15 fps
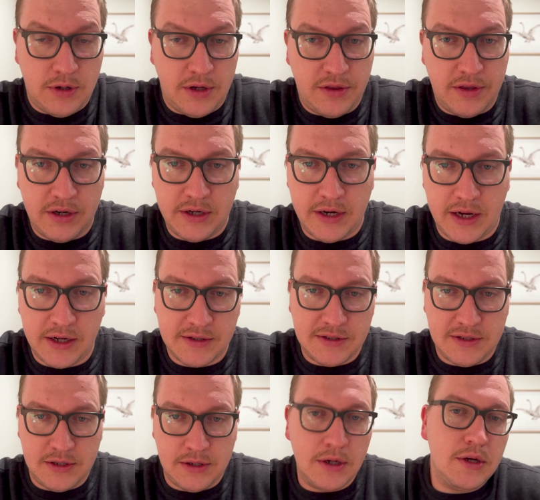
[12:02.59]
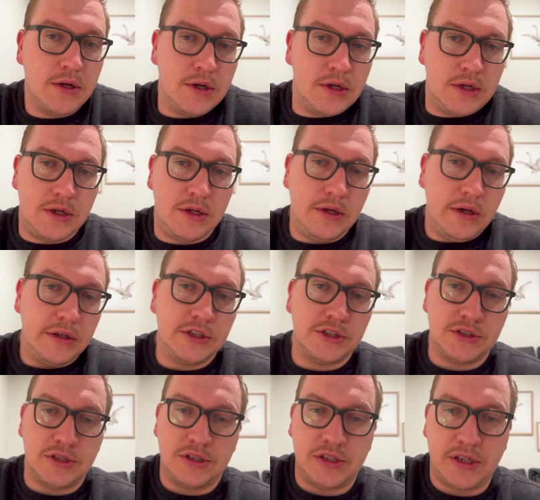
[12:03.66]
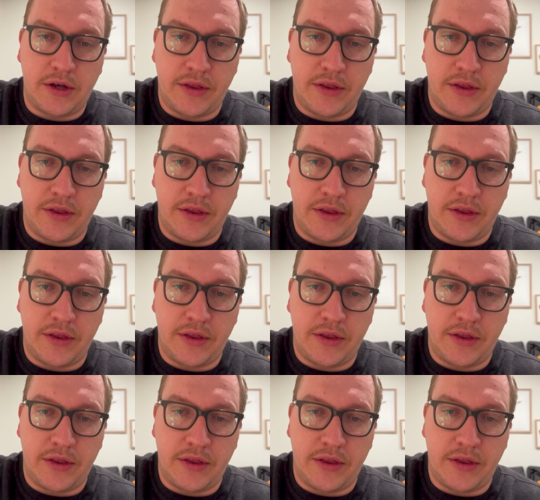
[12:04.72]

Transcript: I think, next. Just to see how